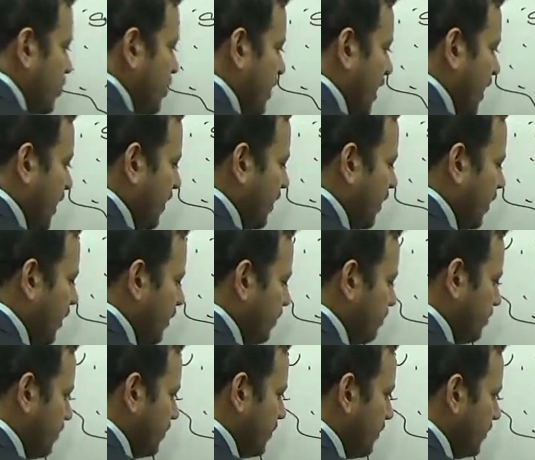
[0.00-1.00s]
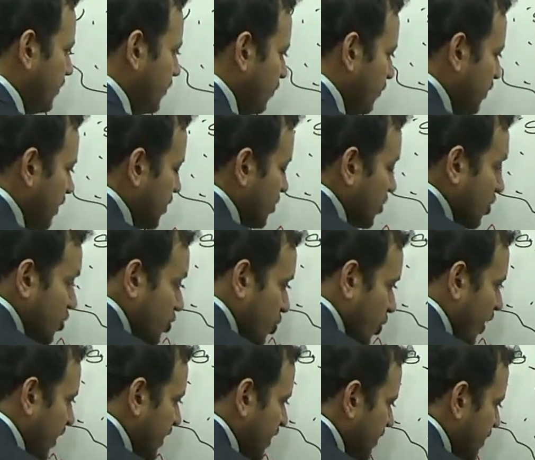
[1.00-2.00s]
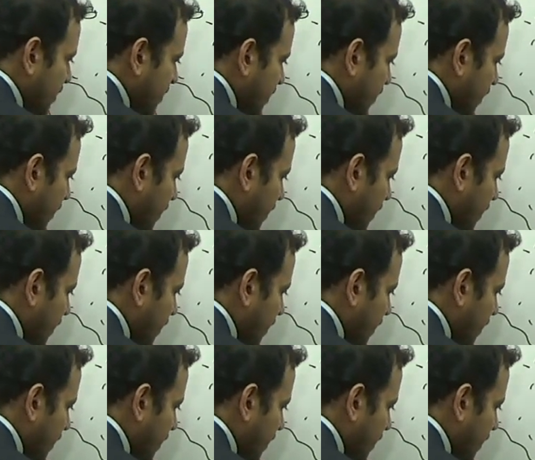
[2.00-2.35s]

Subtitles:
channel which joins the